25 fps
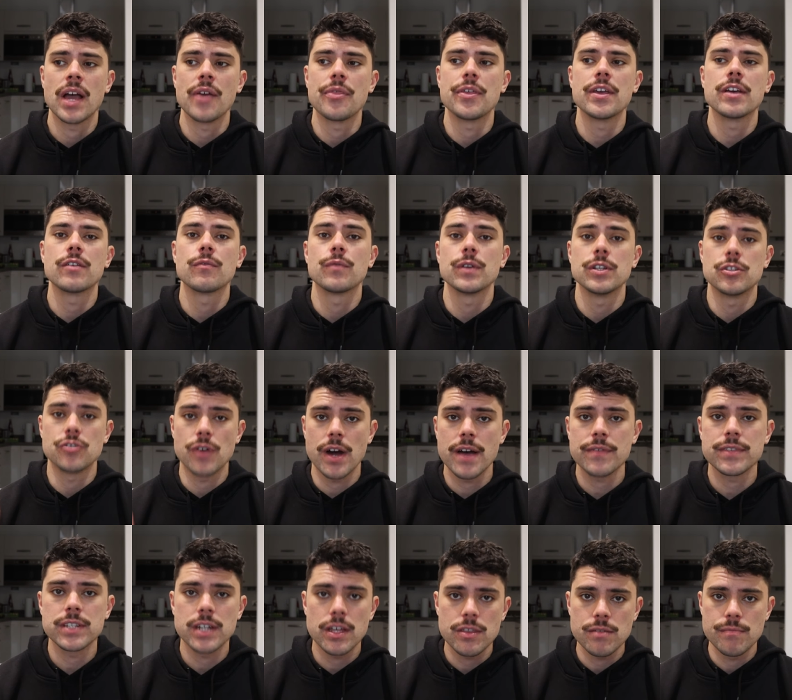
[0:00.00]
I think if we
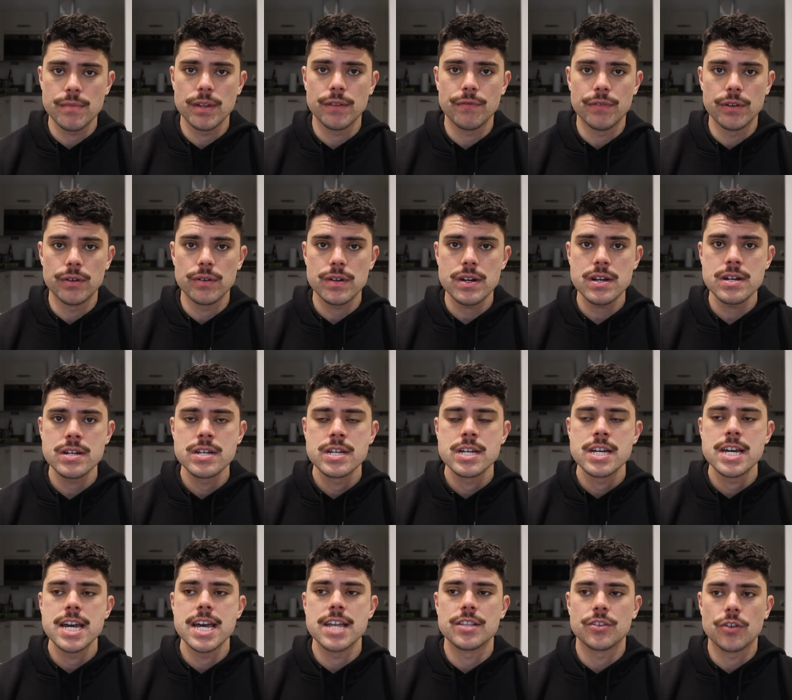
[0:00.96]
draft another midfielder,
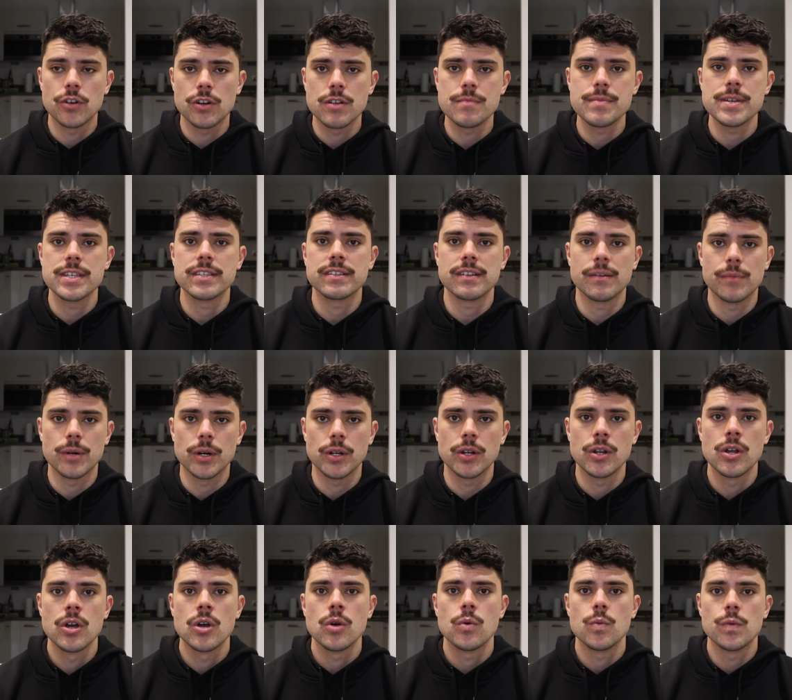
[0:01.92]
it's got to be
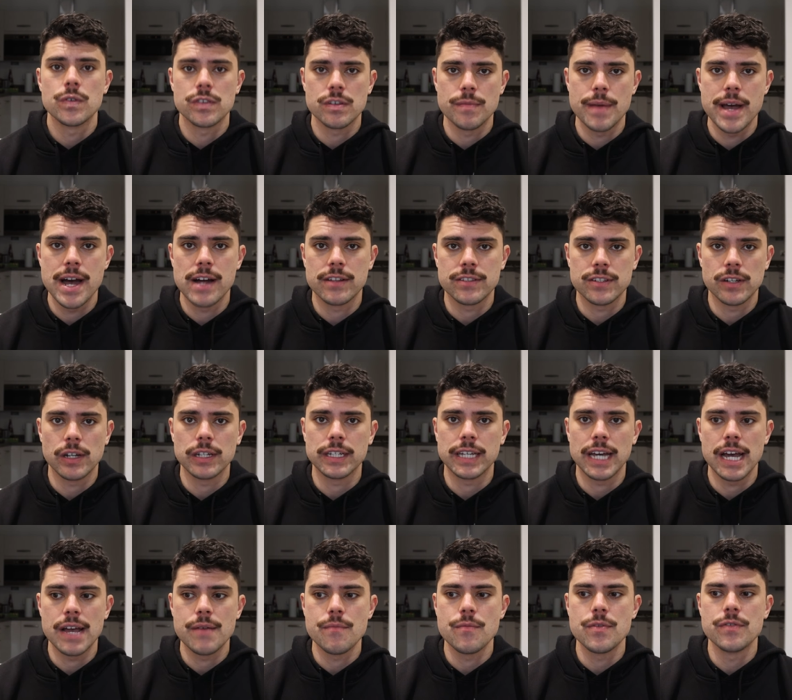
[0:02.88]
someone with some outside
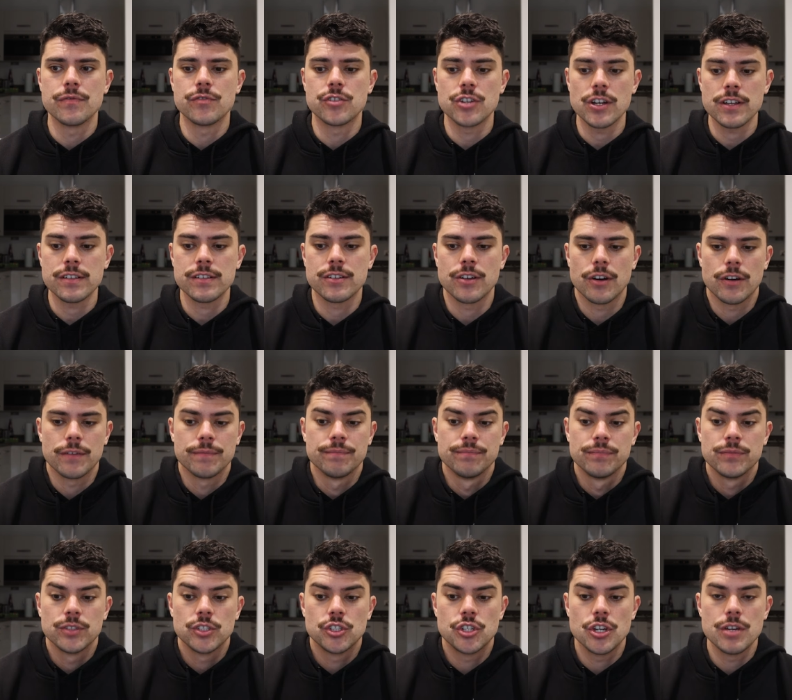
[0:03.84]
game. We've just
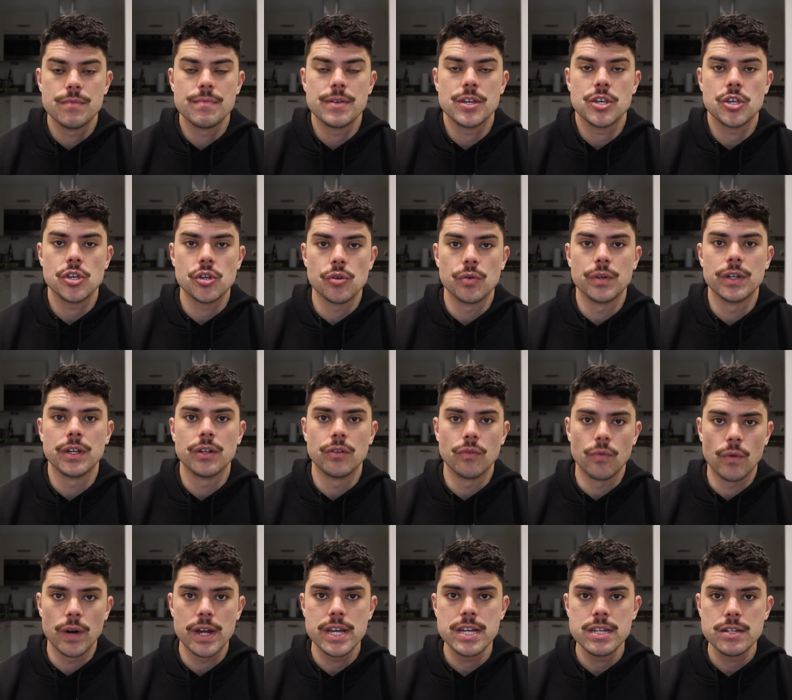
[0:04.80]
got Ginbey Hewett
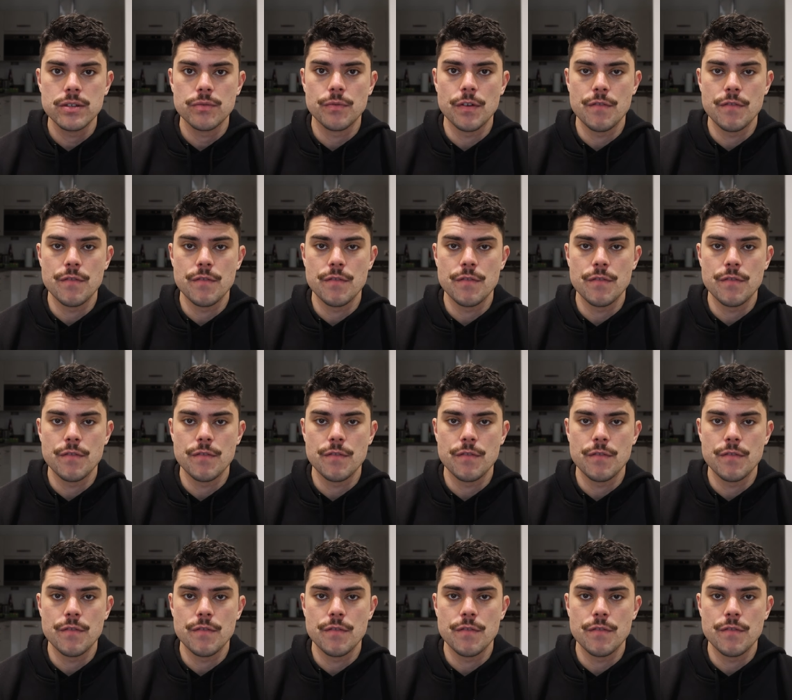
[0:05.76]
and Reid.